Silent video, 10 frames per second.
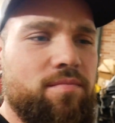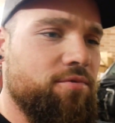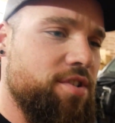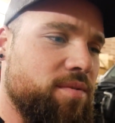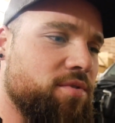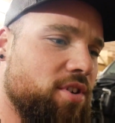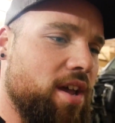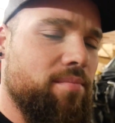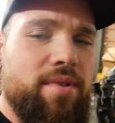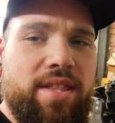
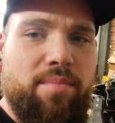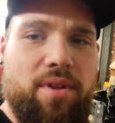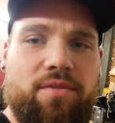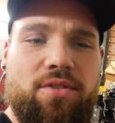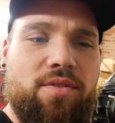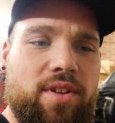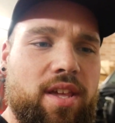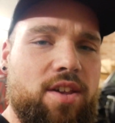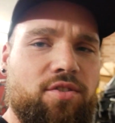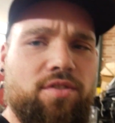resubscribe, hit that bell for
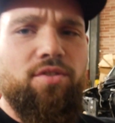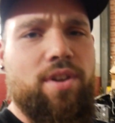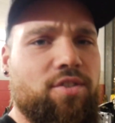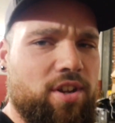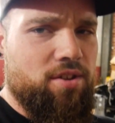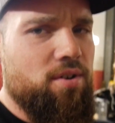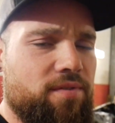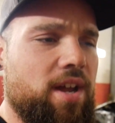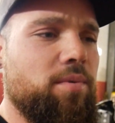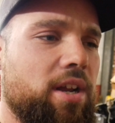notifications so you guys get
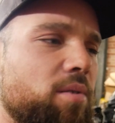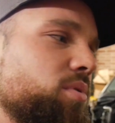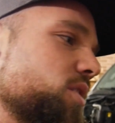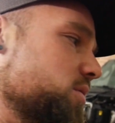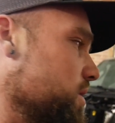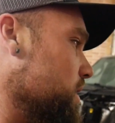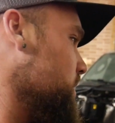notified when I upload.